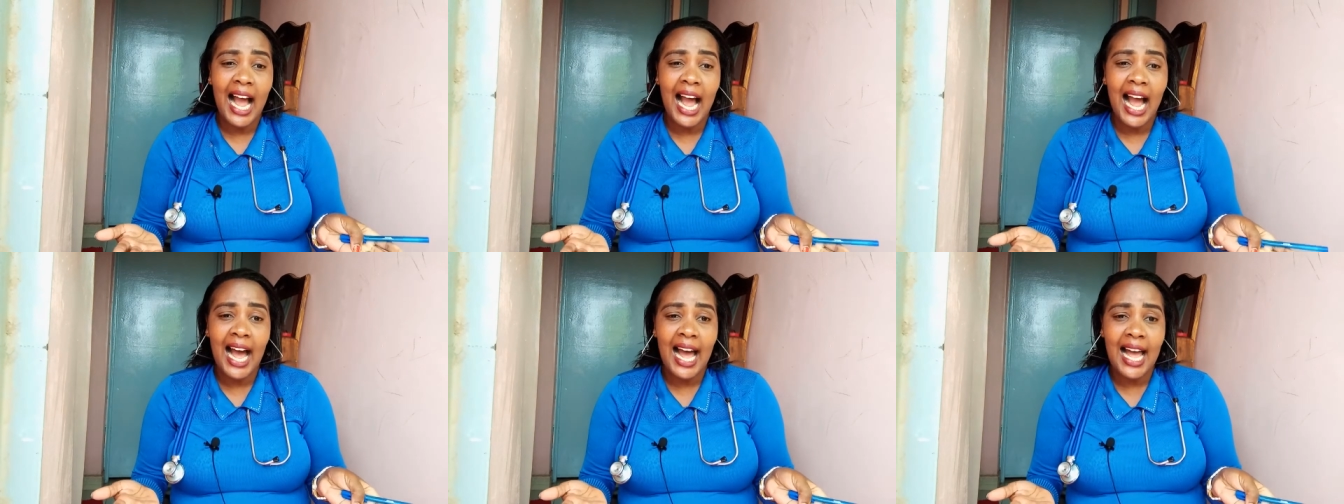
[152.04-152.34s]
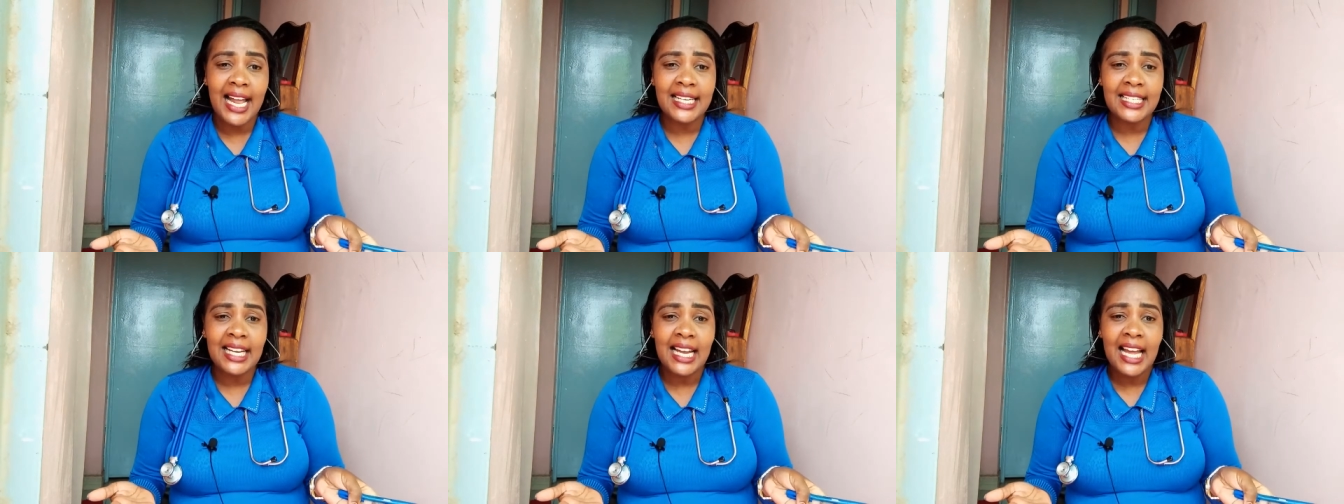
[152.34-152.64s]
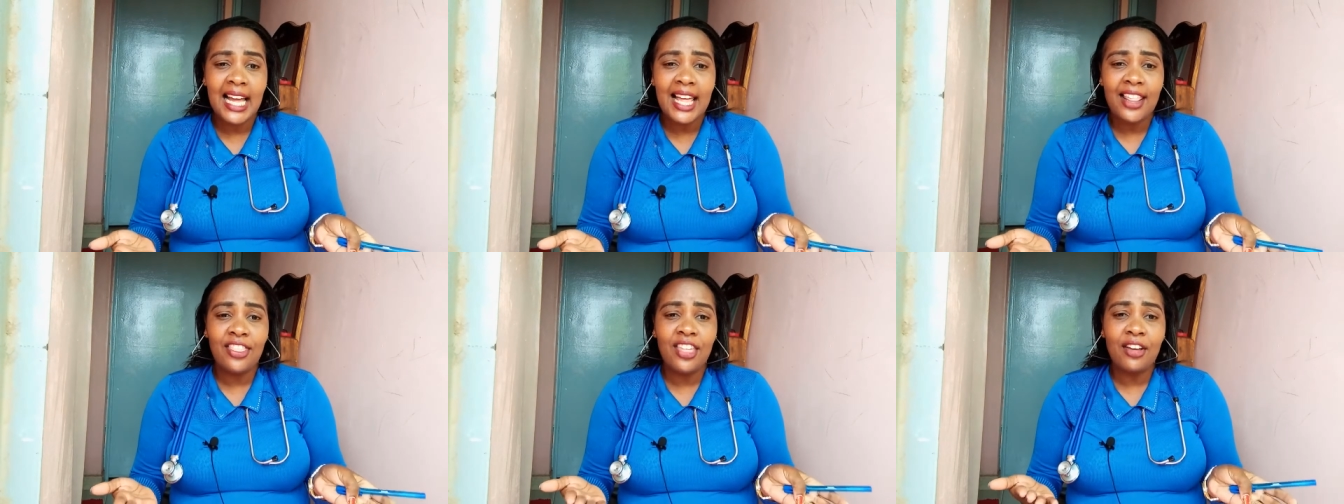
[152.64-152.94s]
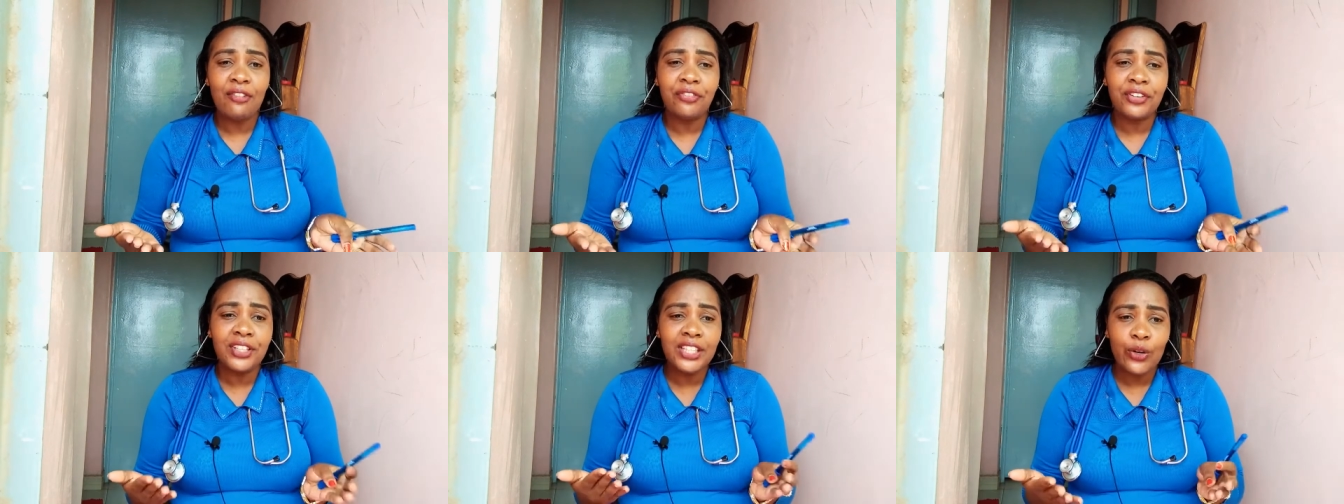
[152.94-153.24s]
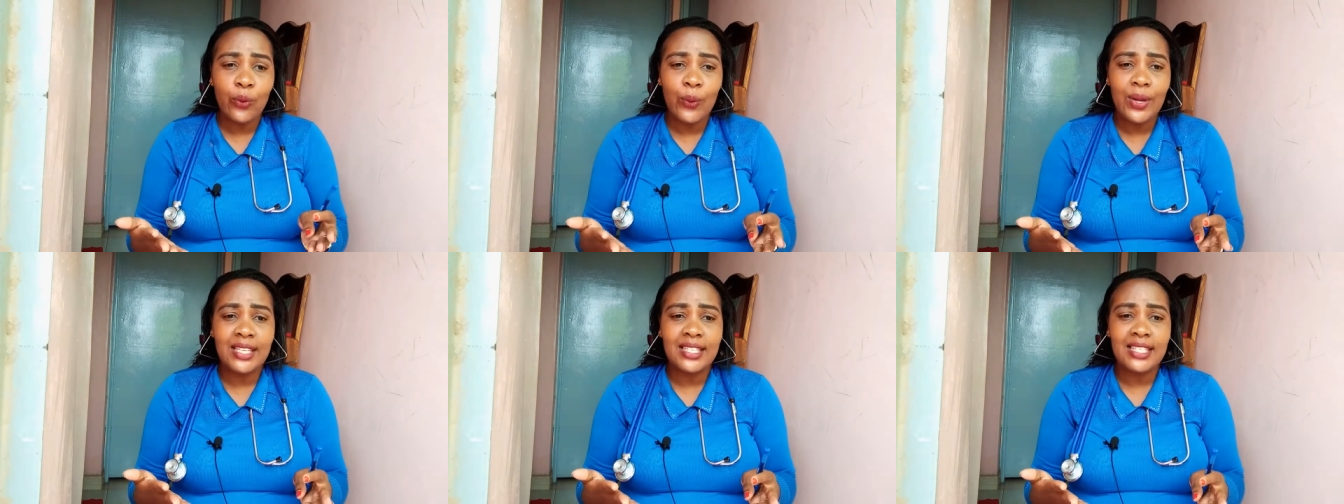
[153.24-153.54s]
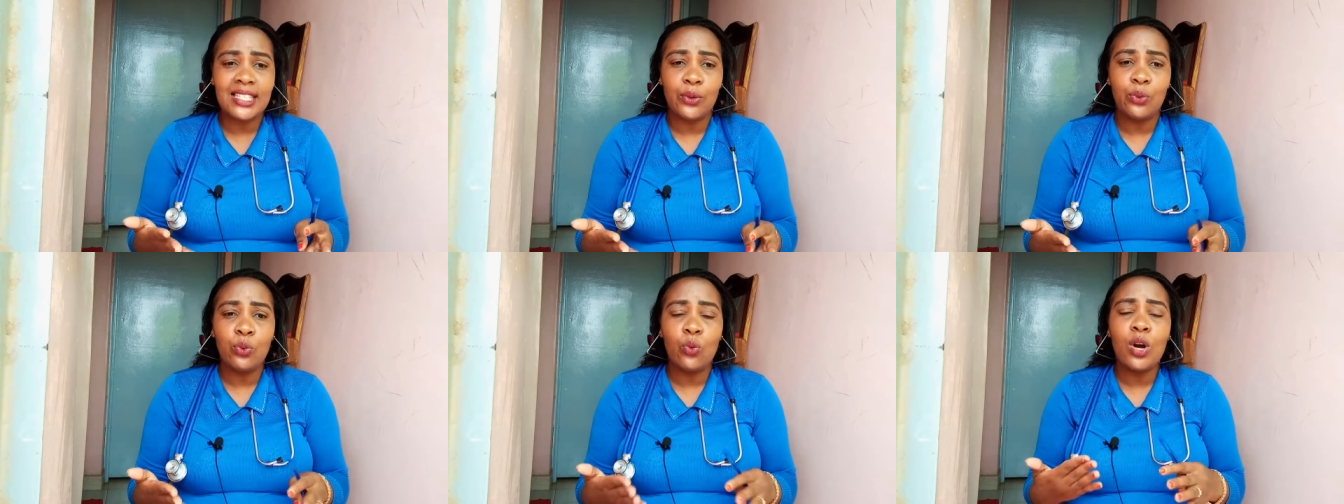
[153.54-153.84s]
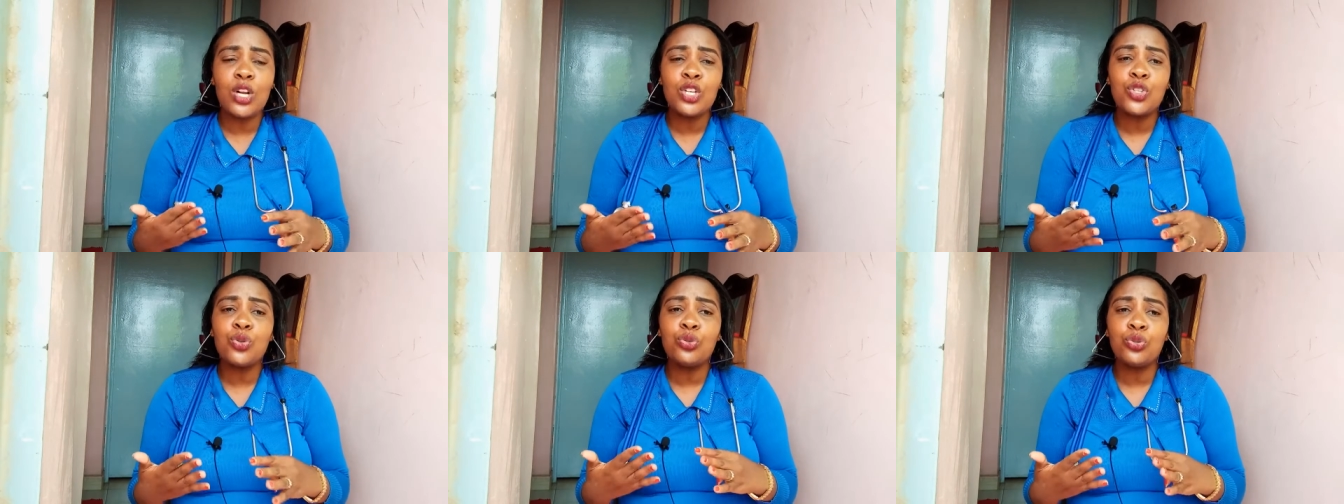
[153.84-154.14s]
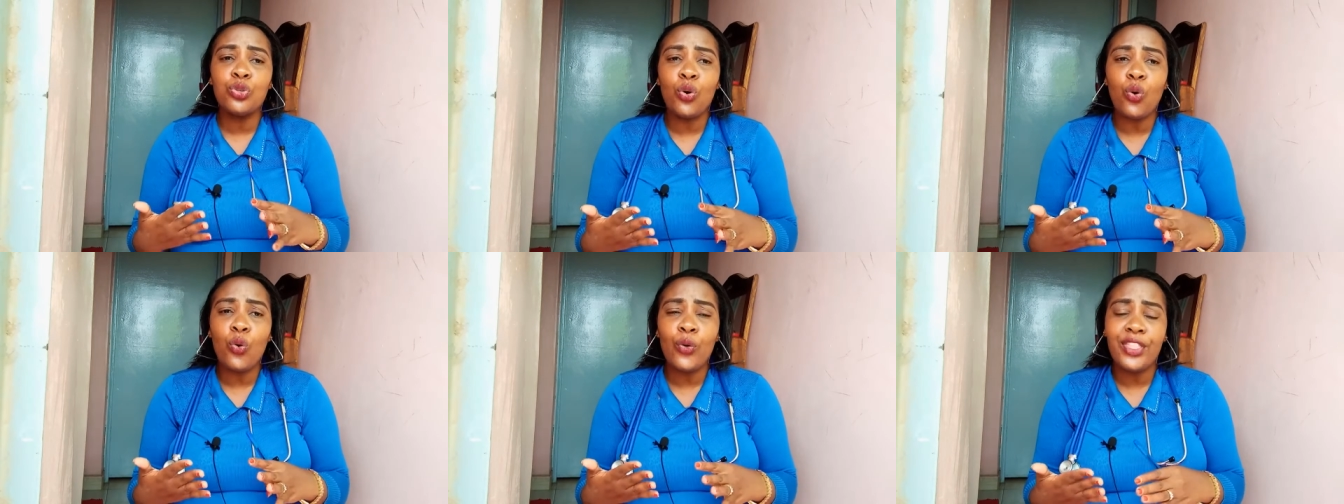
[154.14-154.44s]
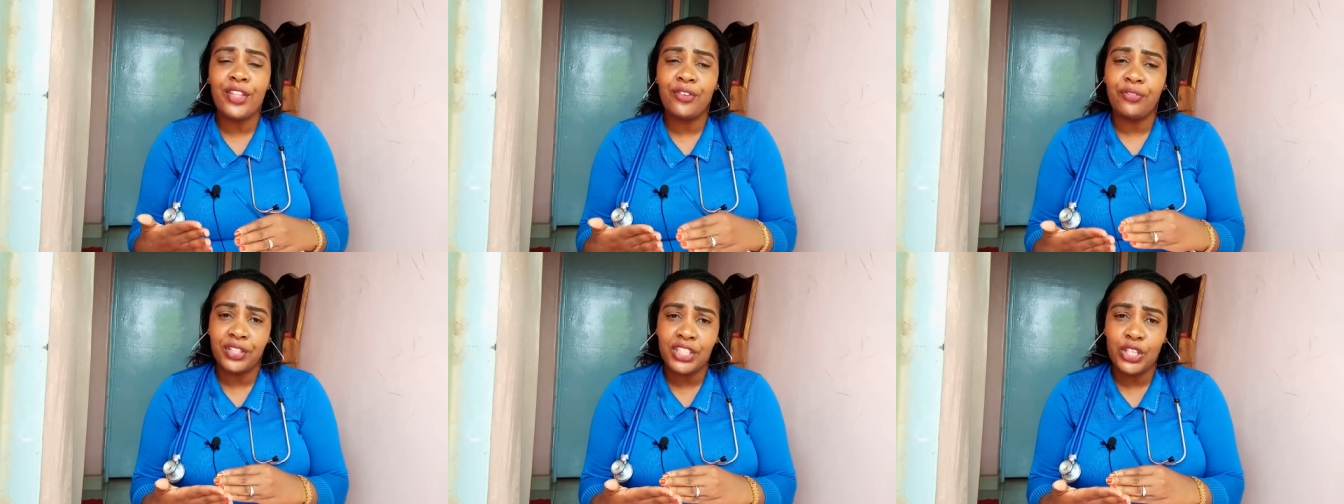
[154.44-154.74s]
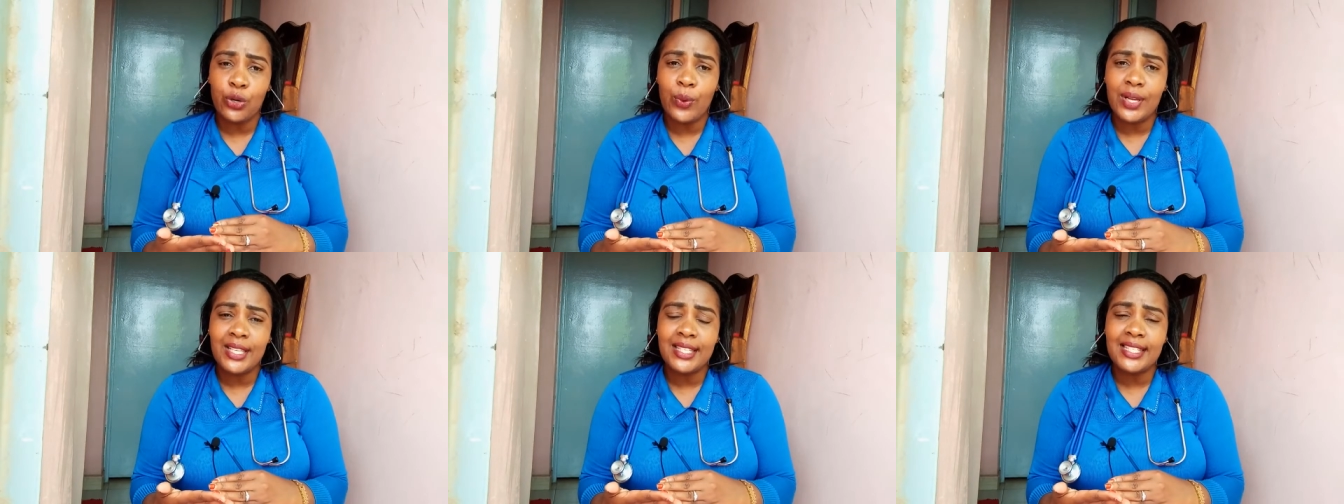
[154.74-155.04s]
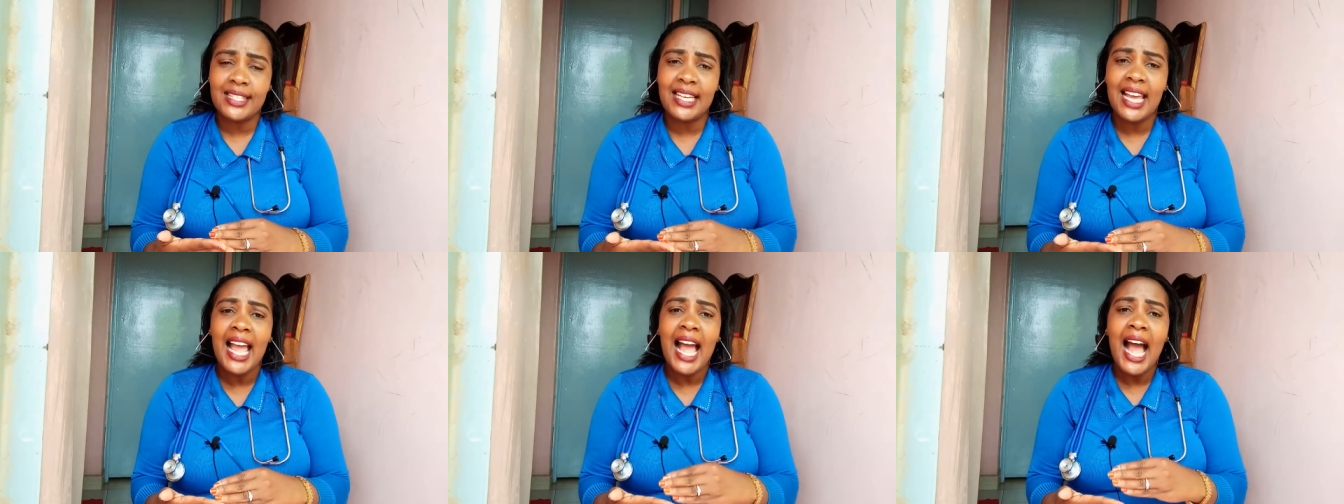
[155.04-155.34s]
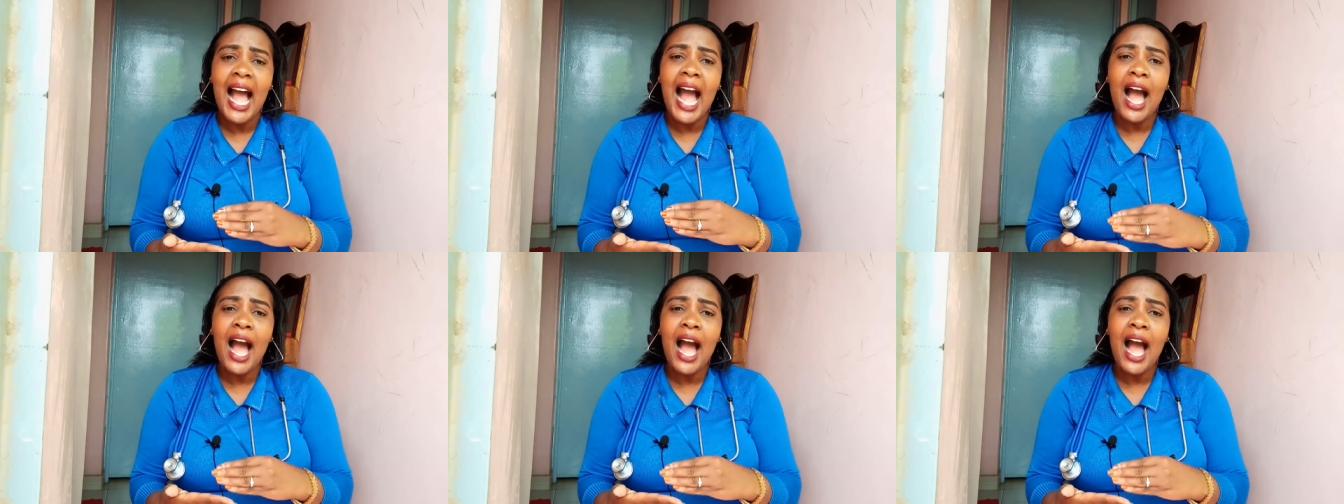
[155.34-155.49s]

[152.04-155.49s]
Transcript: and the frequency we want to know the frequency